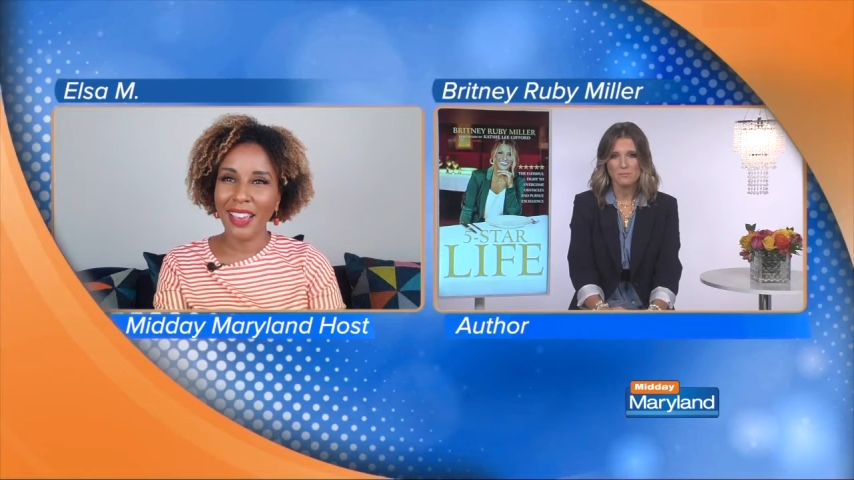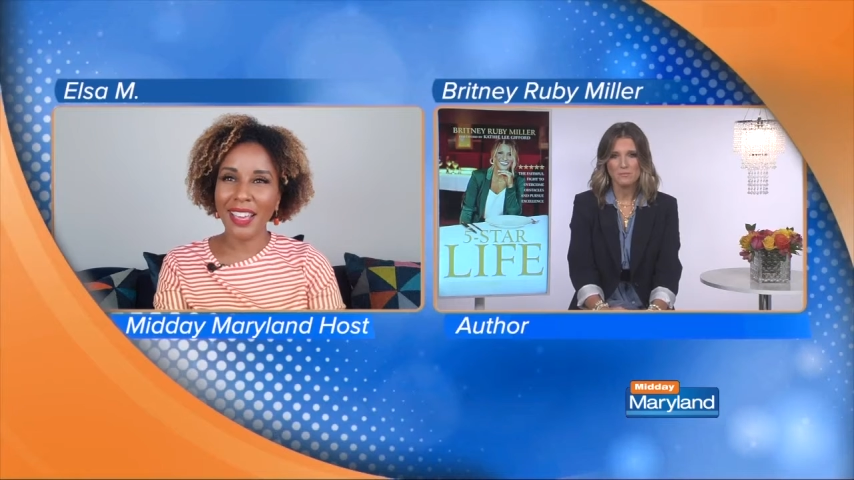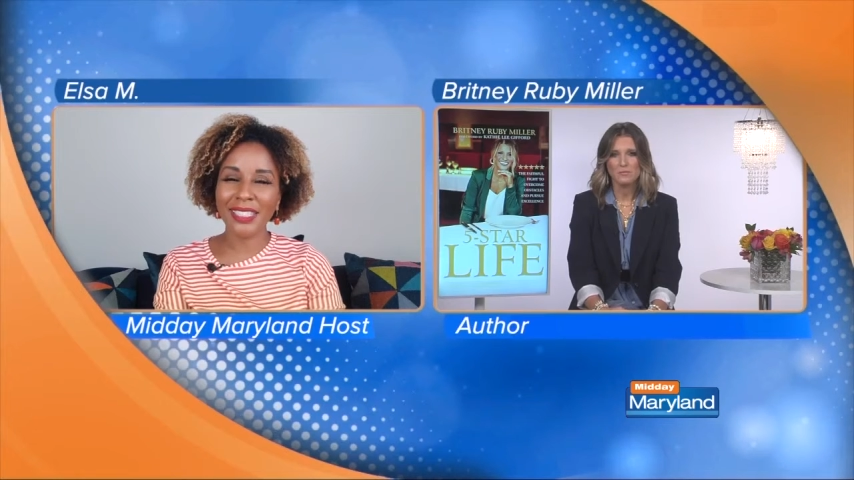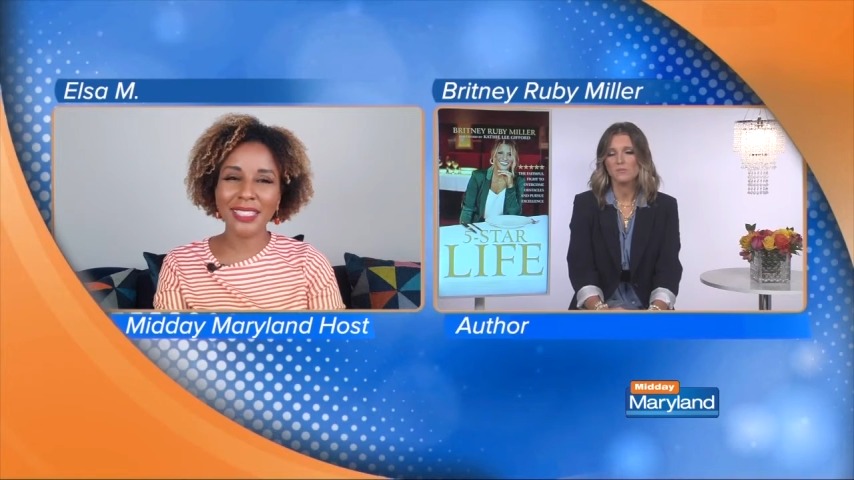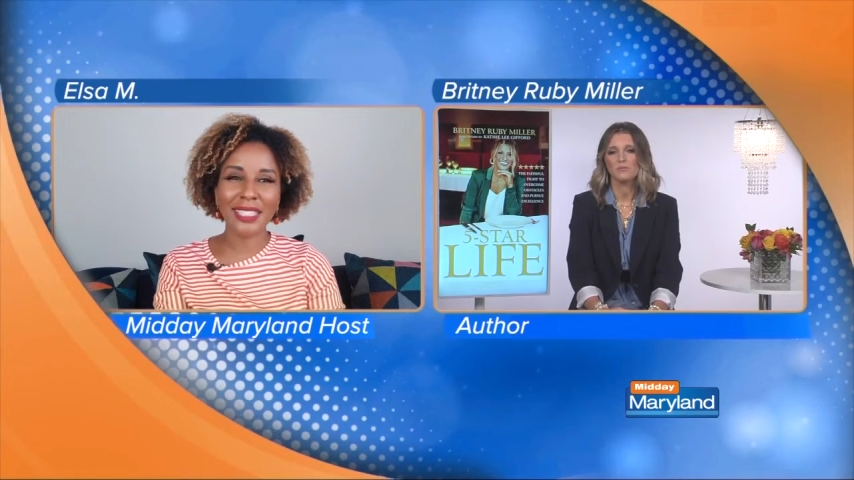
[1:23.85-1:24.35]

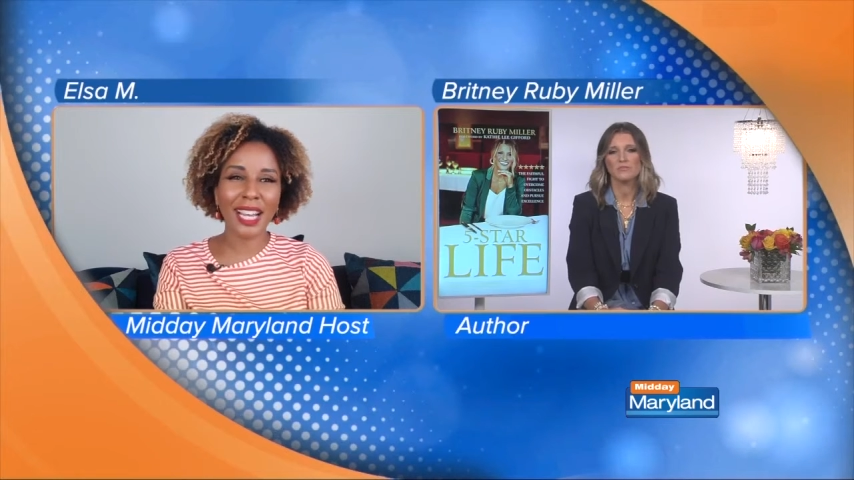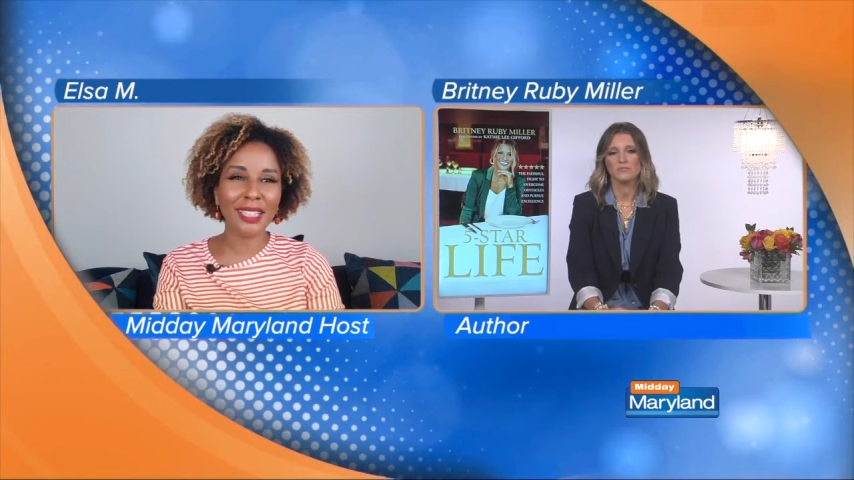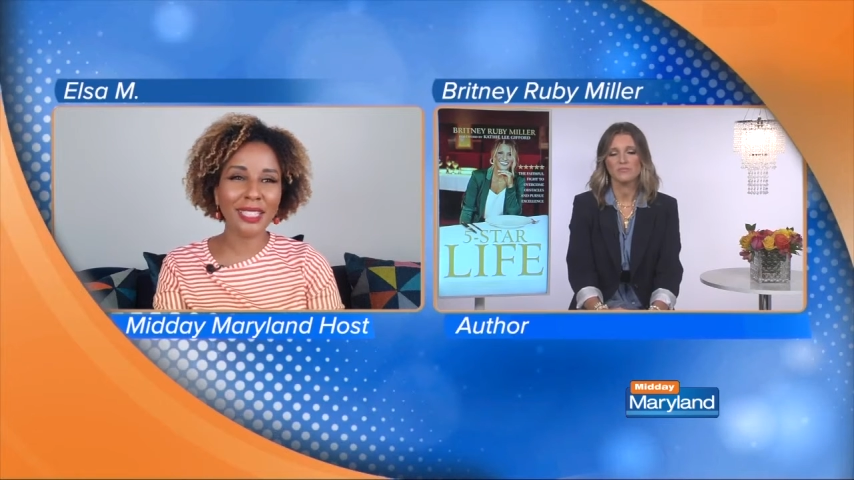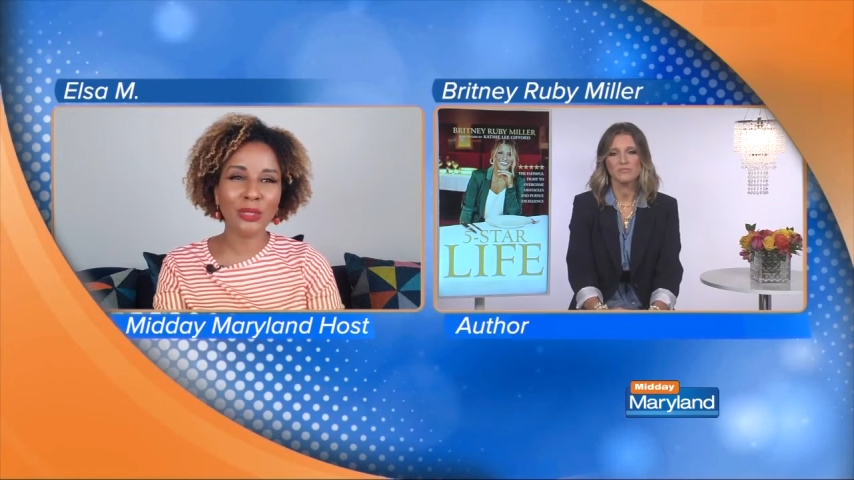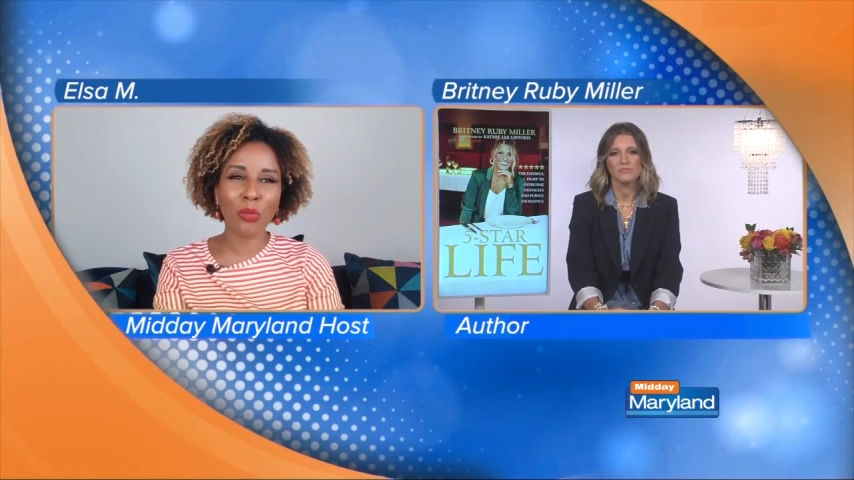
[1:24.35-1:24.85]
And tell
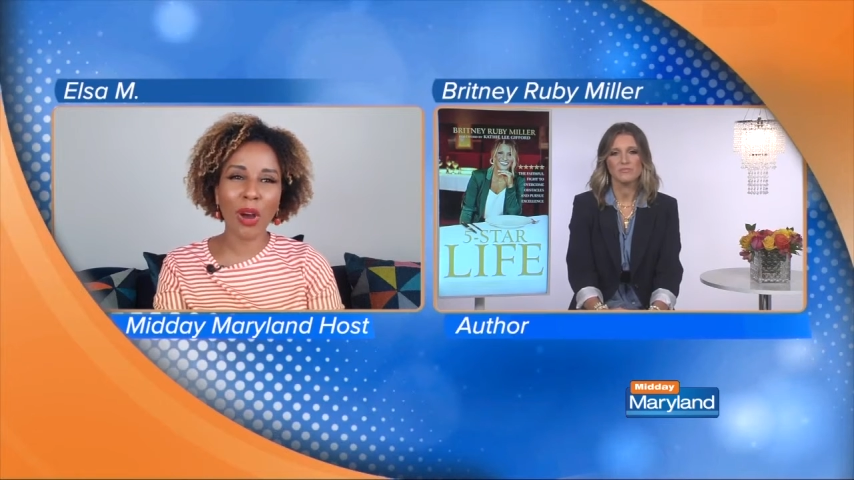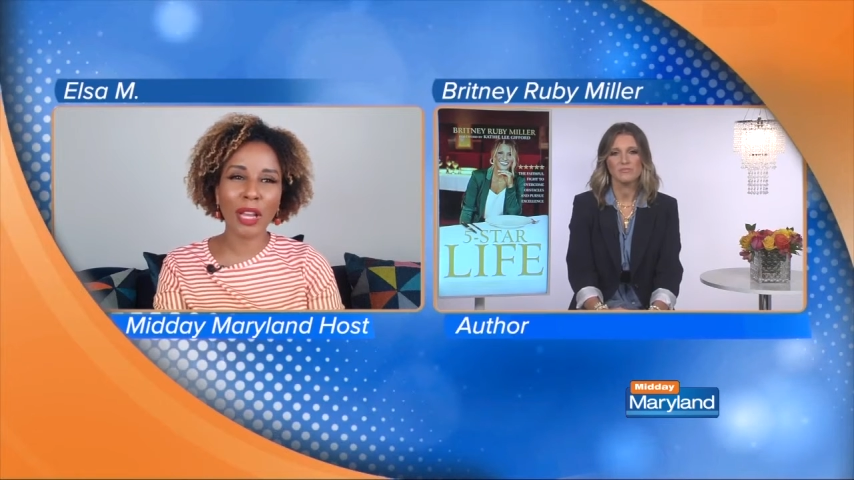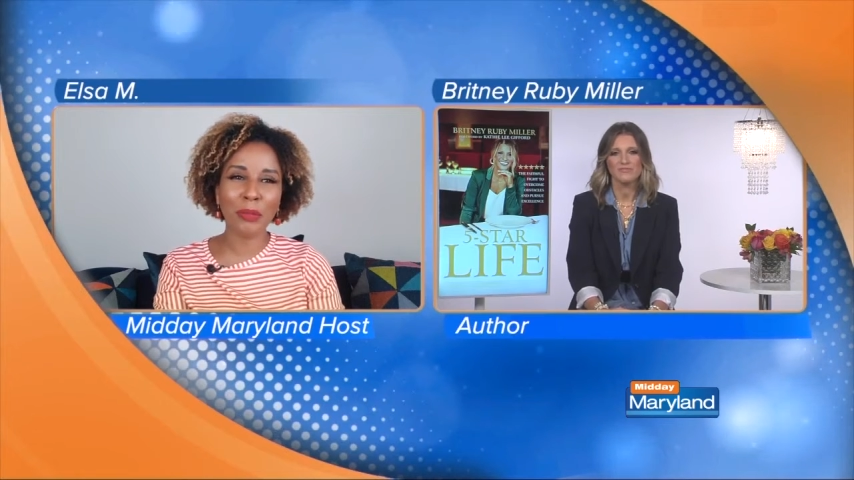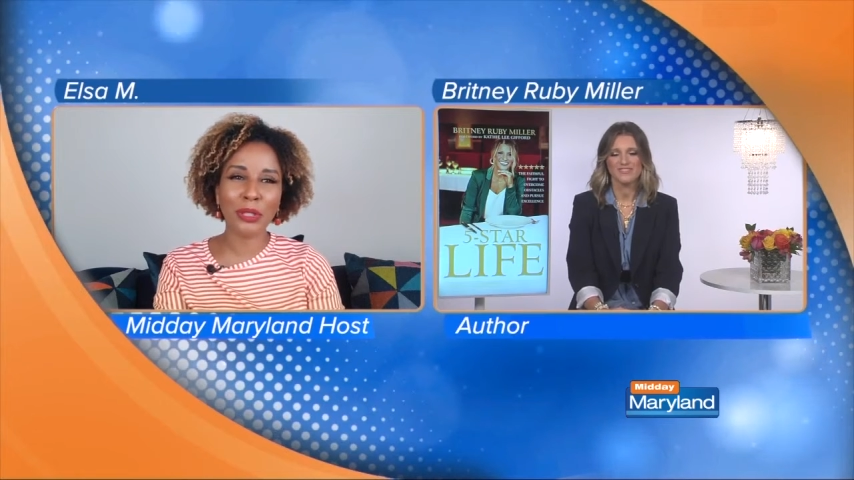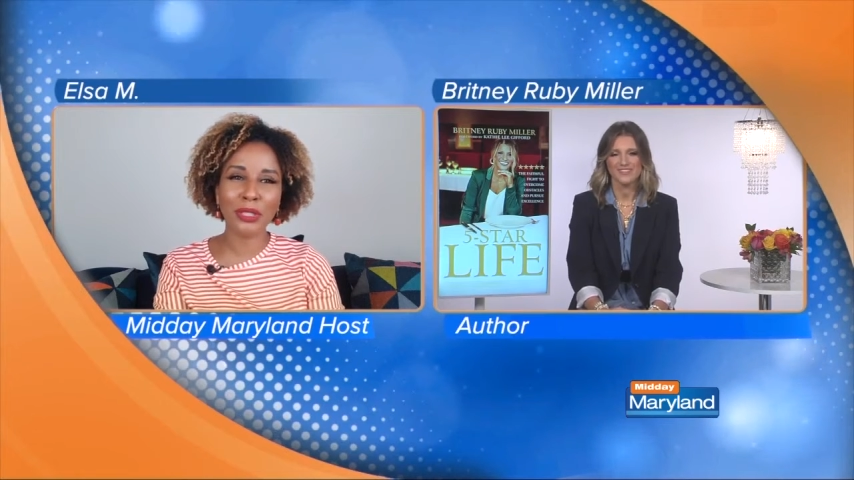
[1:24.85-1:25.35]
us why
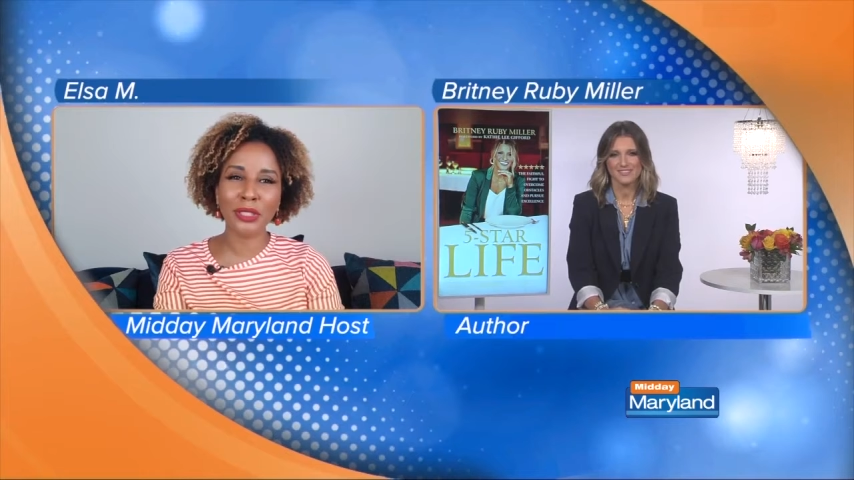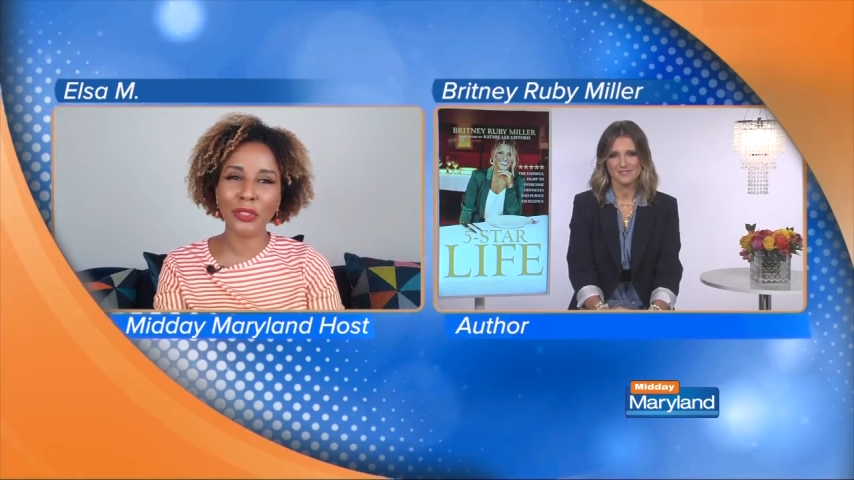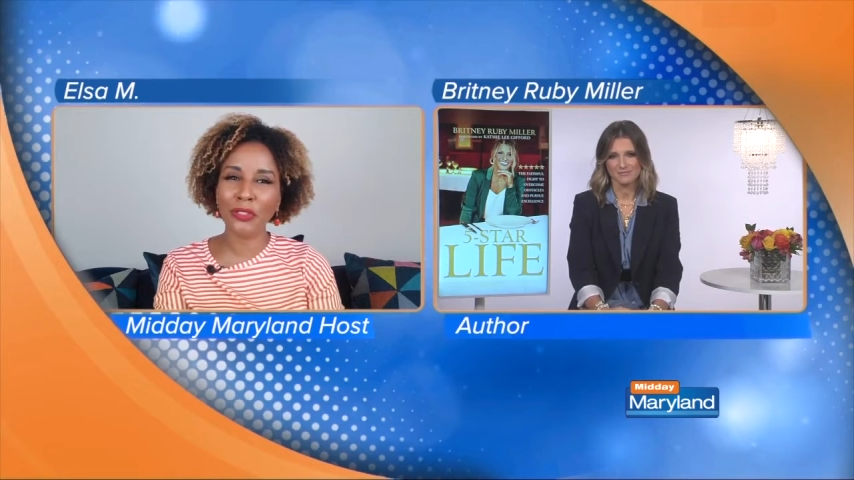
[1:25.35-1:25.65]
personal